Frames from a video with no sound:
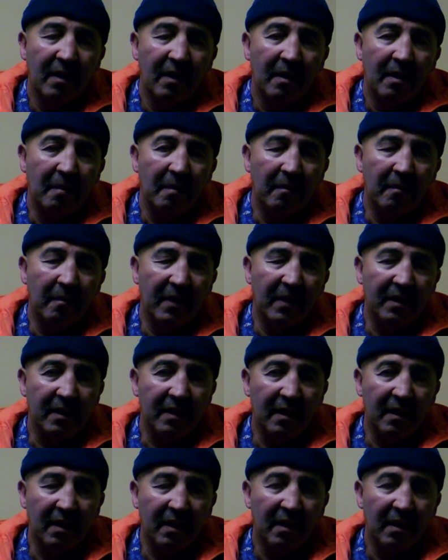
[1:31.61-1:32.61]
But
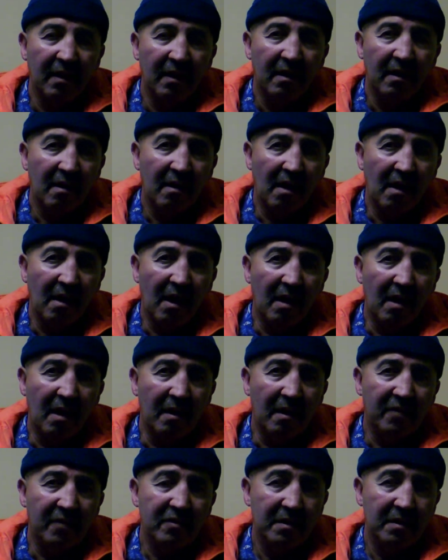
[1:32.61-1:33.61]

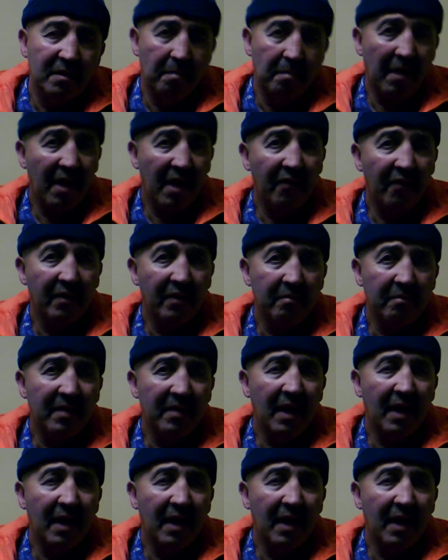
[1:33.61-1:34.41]
just bear with me.